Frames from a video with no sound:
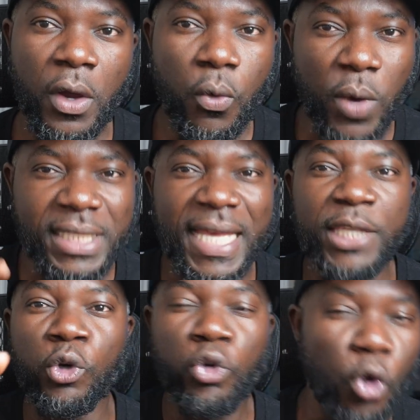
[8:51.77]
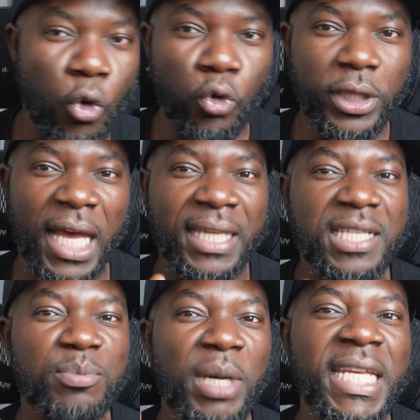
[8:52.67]
Once that you know that
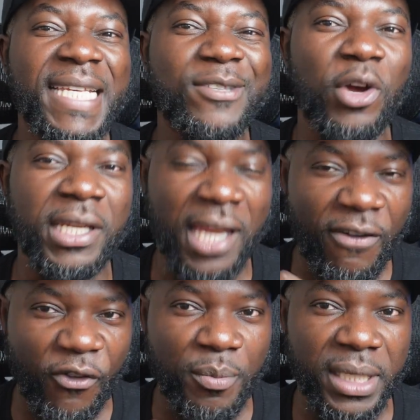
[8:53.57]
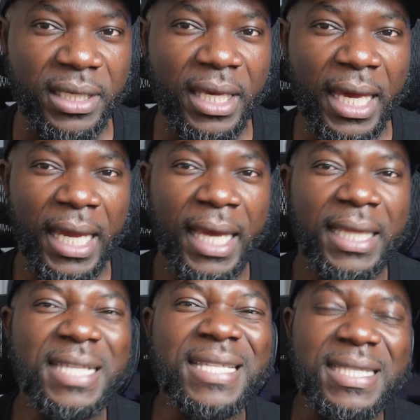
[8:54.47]
this money is not enough for me,
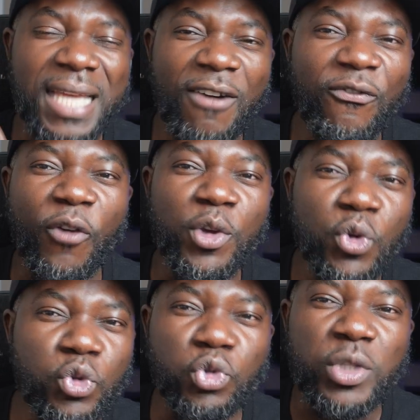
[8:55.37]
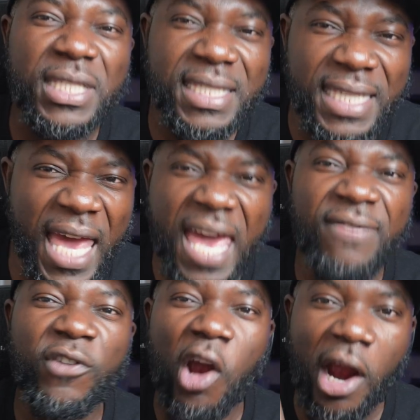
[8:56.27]
this is the time for you to
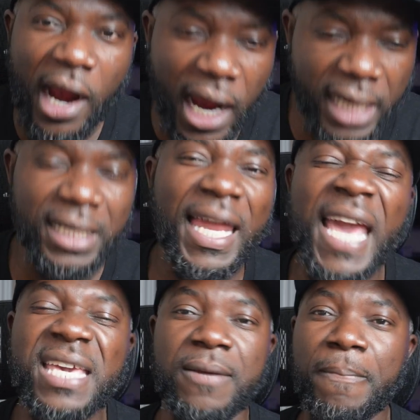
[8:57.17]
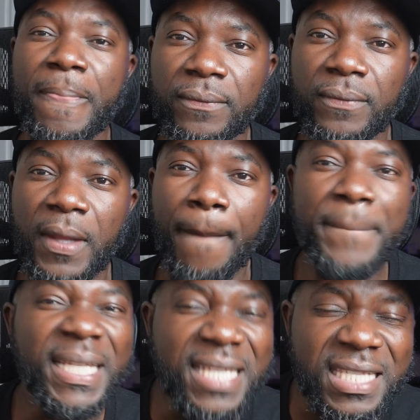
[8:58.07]
save hard, like
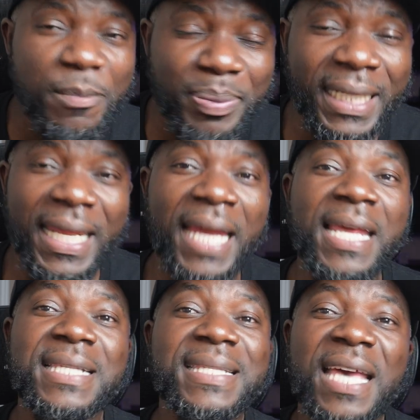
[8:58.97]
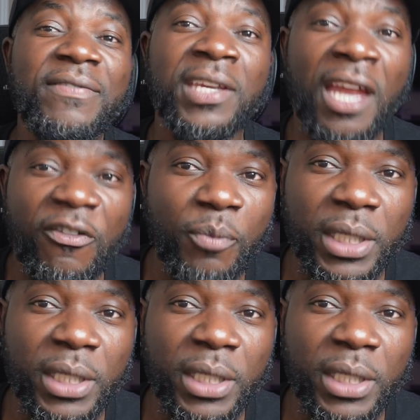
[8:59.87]
be disciplined and then save enough